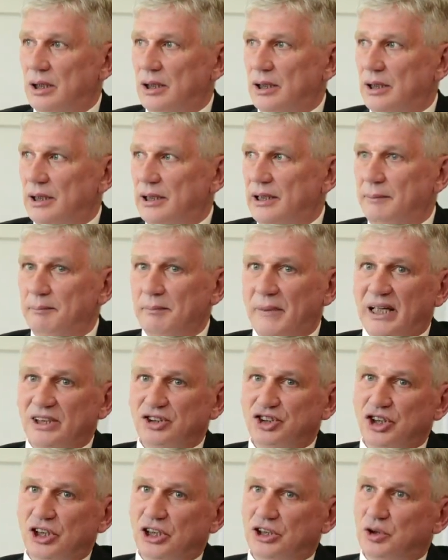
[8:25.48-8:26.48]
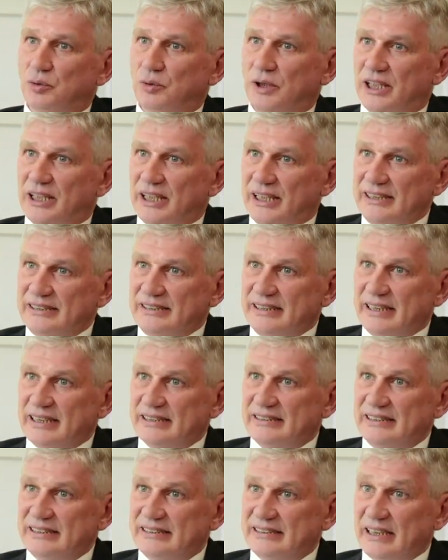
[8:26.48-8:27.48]
every
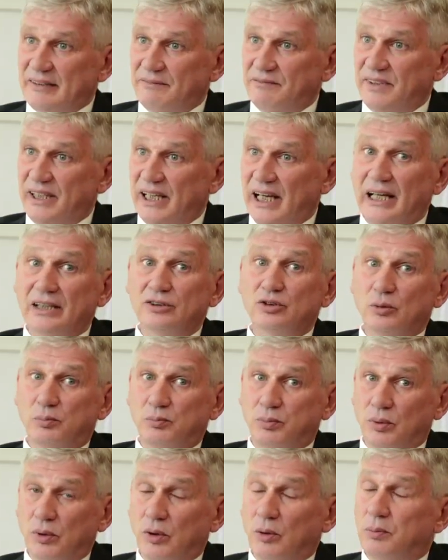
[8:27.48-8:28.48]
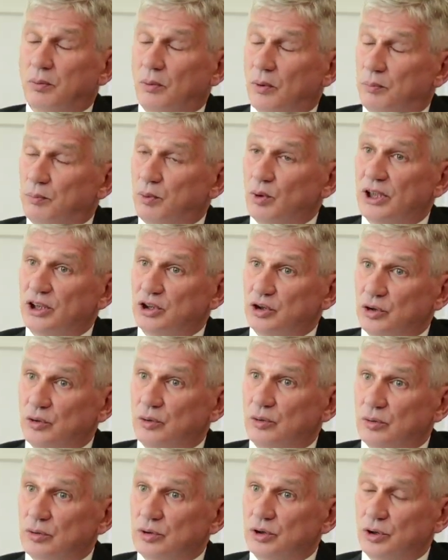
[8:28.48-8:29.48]
minute, every few hours,
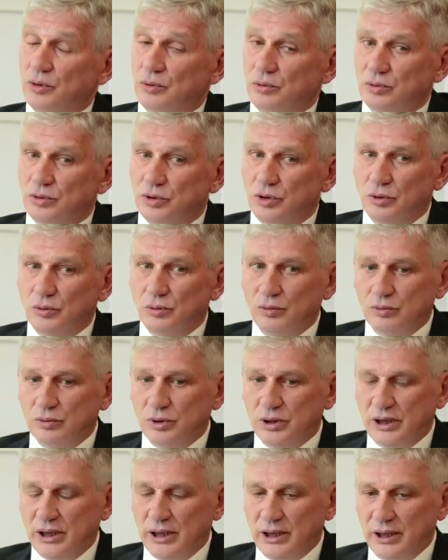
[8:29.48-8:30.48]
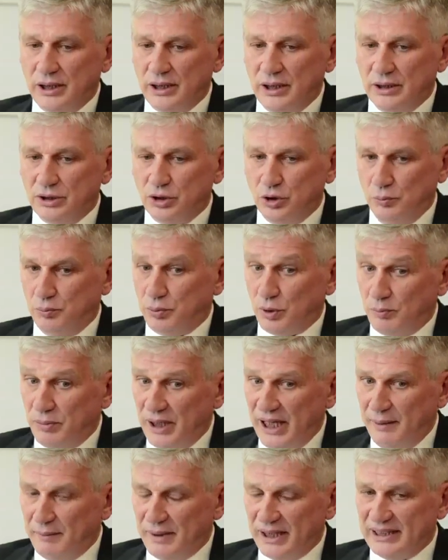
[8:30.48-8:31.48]
we see that a
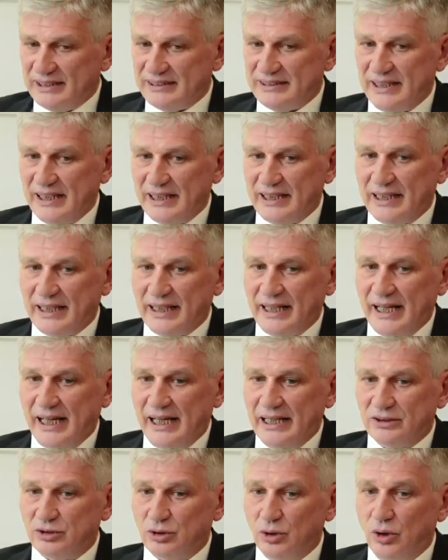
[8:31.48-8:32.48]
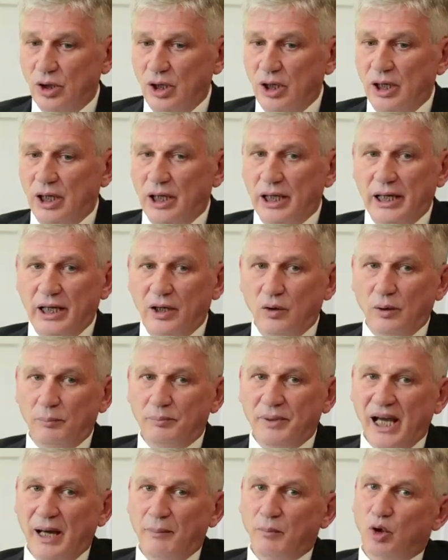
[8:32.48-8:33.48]
crisis is about to
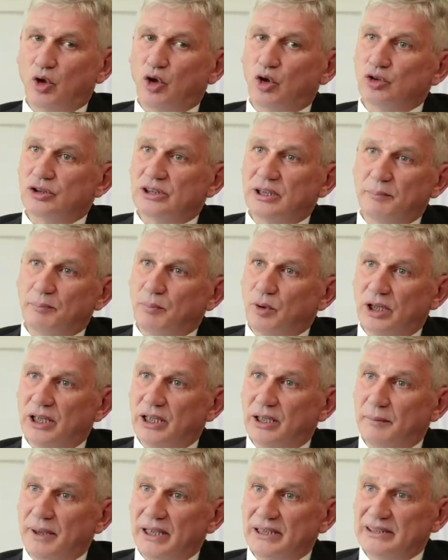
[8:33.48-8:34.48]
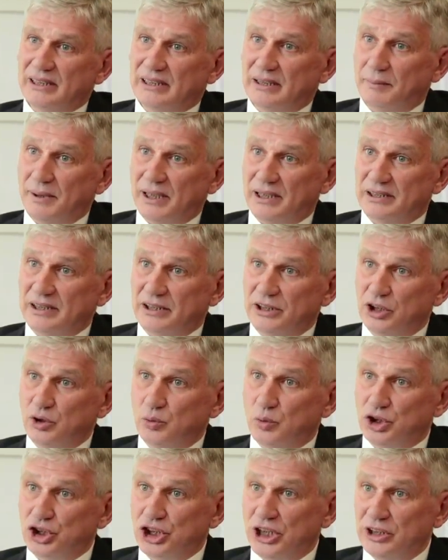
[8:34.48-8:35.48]
break out or a
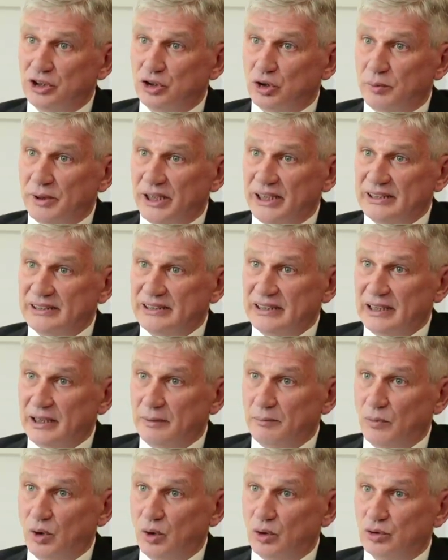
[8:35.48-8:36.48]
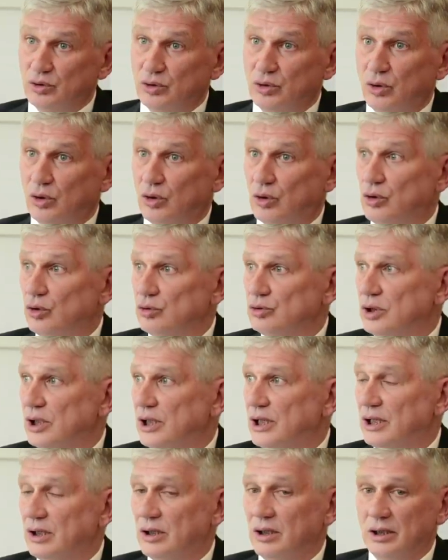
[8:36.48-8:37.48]
problem is arising.
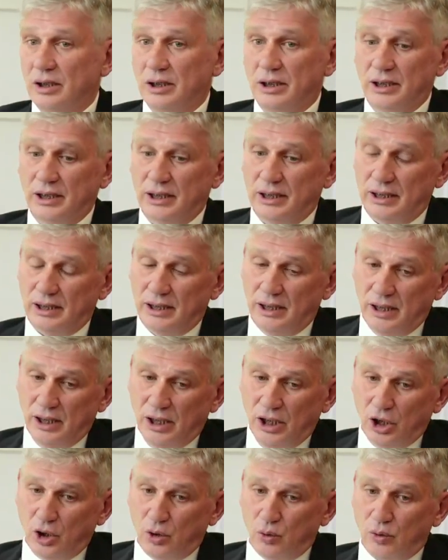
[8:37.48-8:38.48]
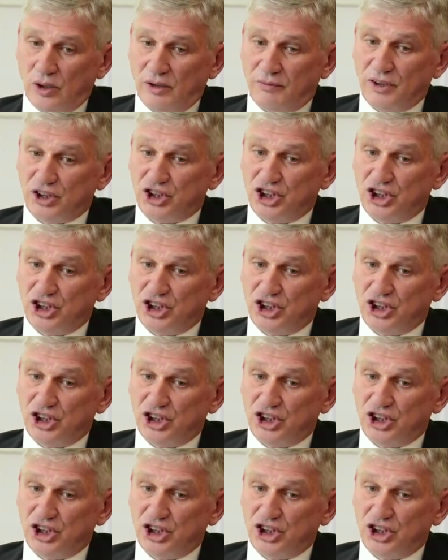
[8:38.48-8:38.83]
It